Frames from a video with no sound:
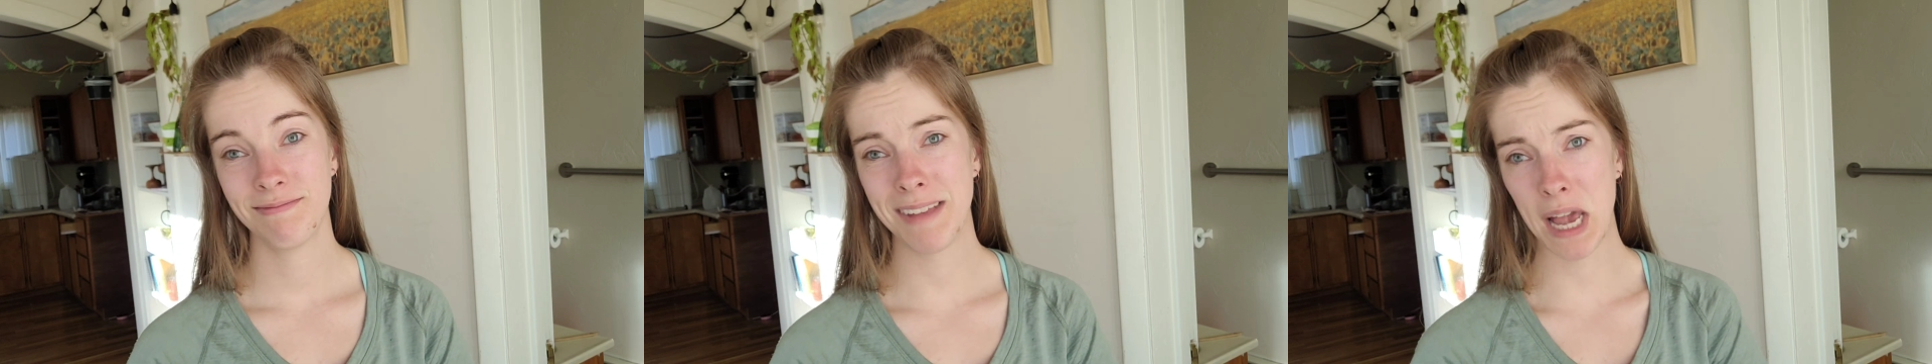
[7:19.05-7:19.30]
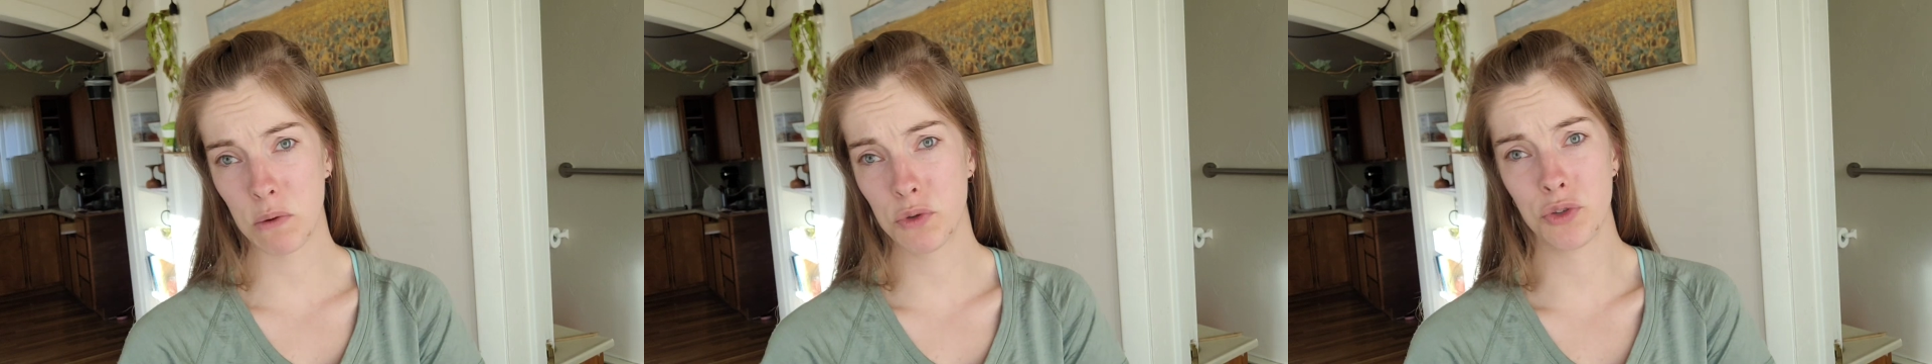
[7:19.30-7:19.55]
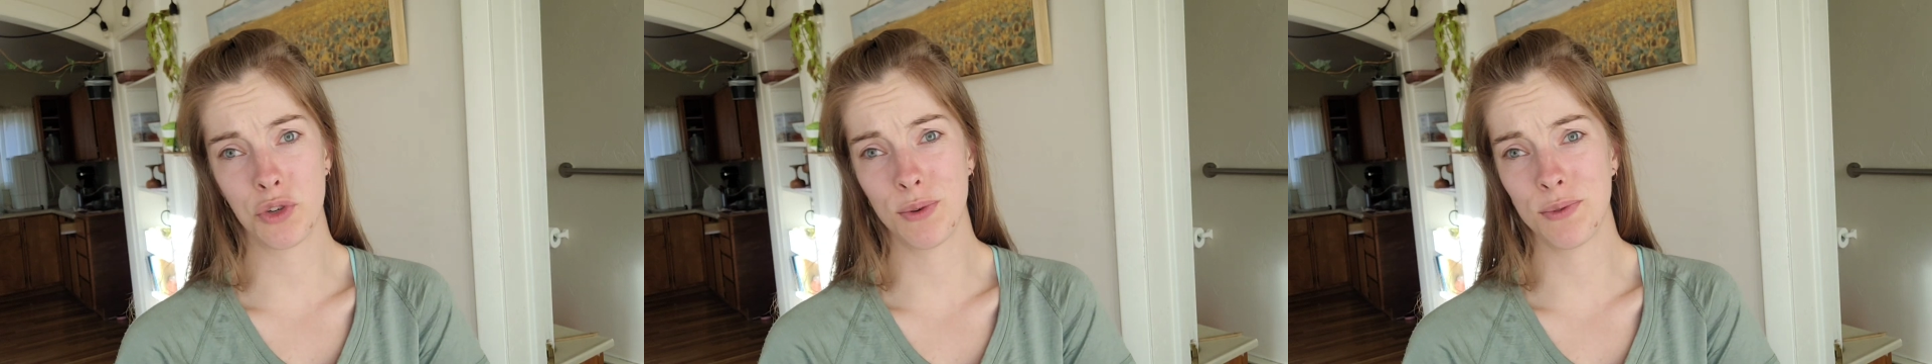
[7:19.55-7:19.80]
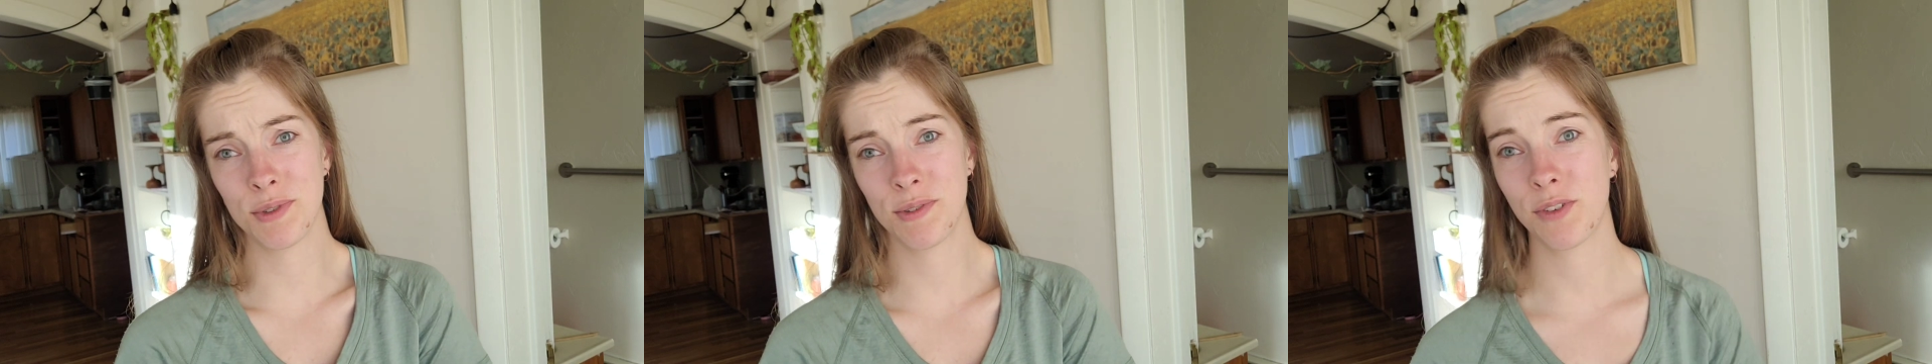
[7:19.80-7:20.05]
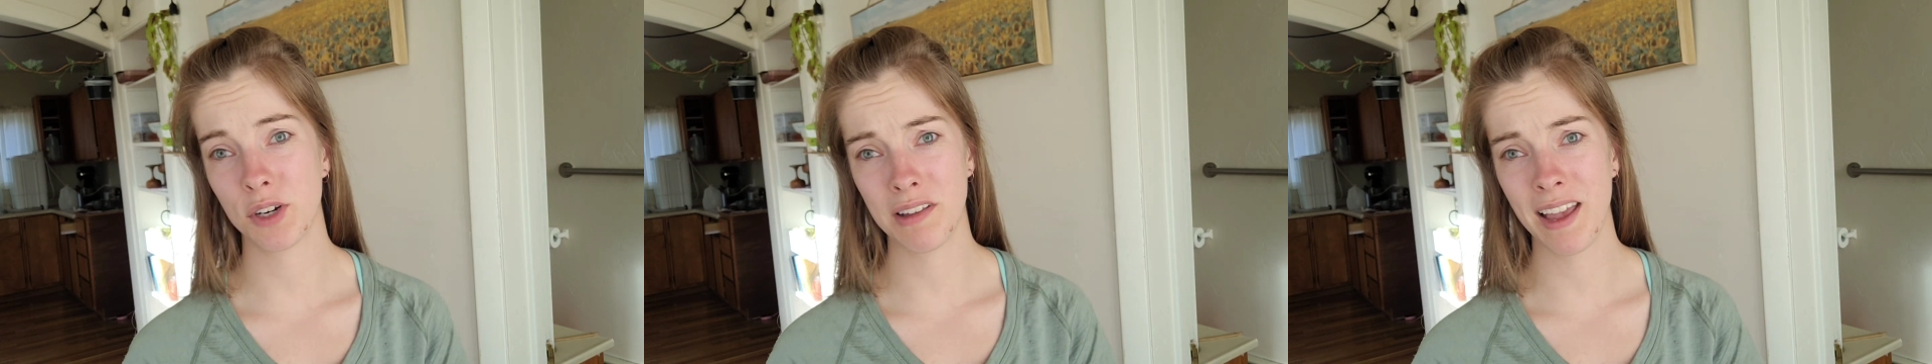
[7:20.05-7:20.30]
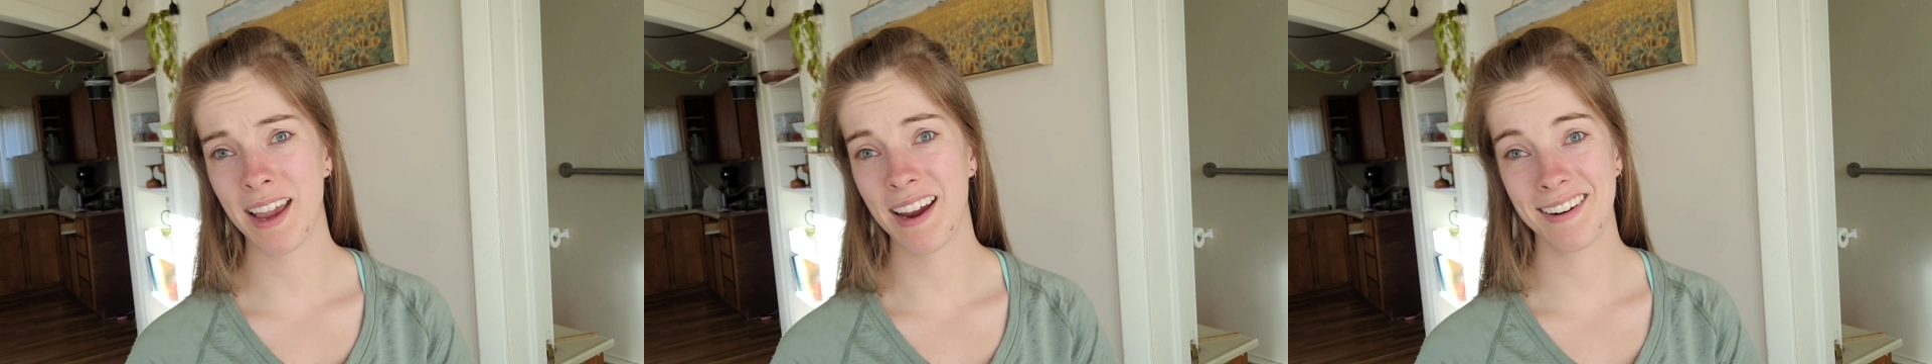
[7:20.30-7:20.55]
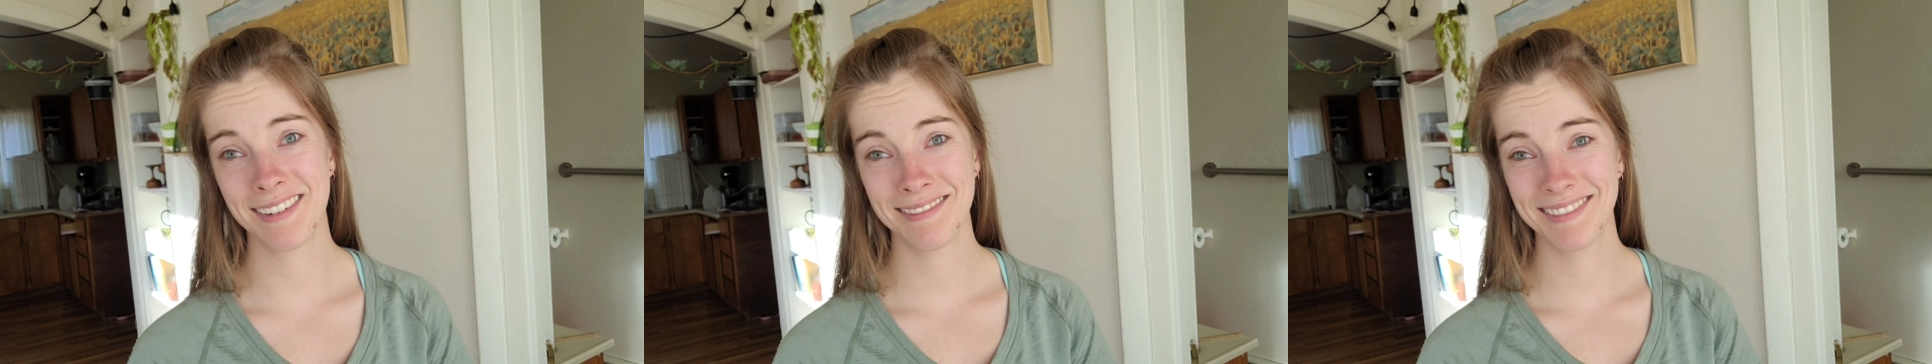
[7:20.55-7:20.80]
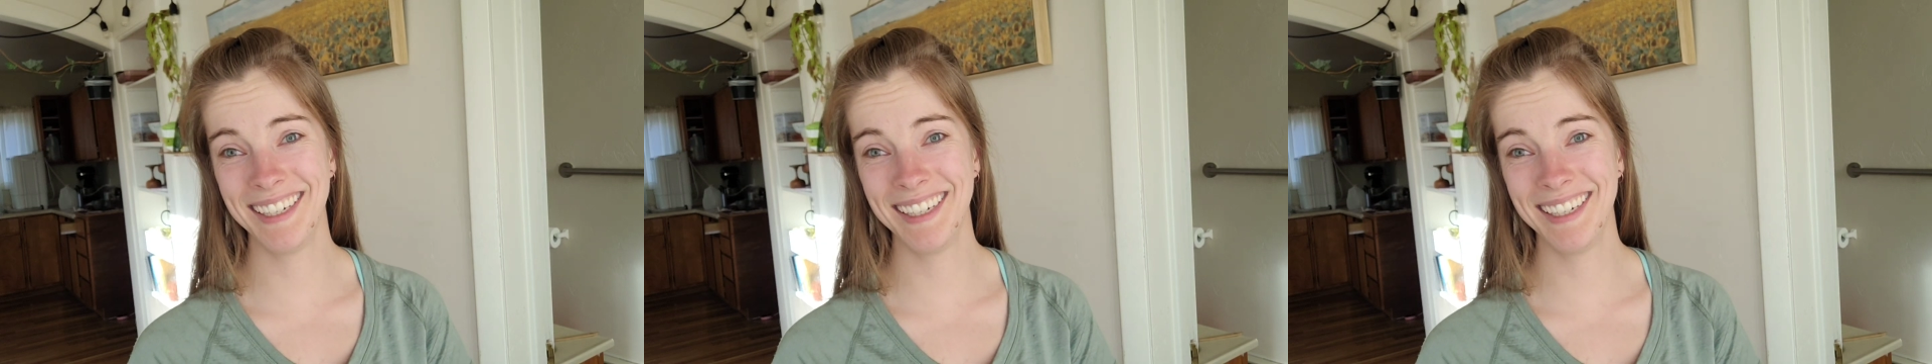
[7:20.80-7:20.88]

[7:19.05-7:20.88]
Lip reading: house shoes for all I care.